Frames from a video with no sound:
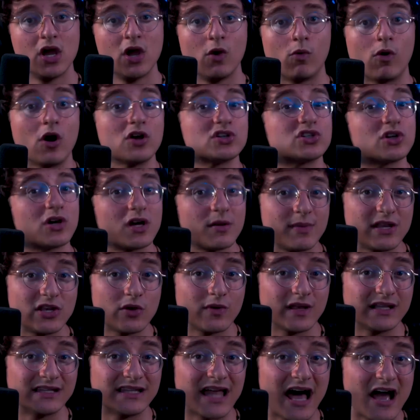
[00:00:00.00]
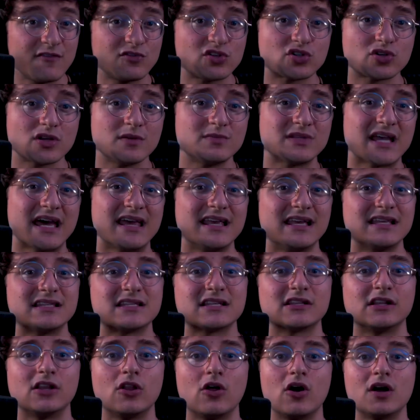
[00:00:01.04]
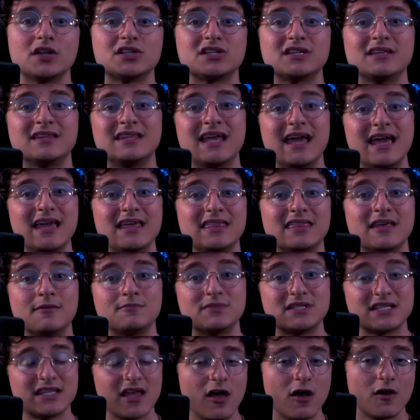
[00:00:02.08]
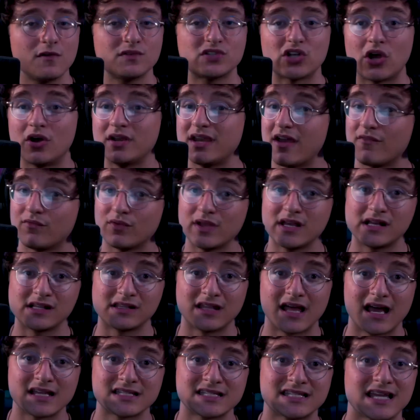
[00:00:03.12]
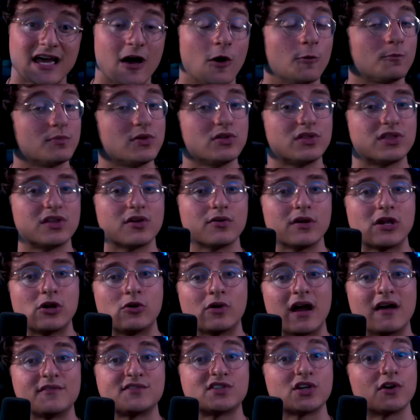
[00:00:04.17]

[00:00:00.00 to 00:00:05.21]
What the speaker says: We're also going to be doing live streams heading into the launch day themselves on every class to help you theory craft.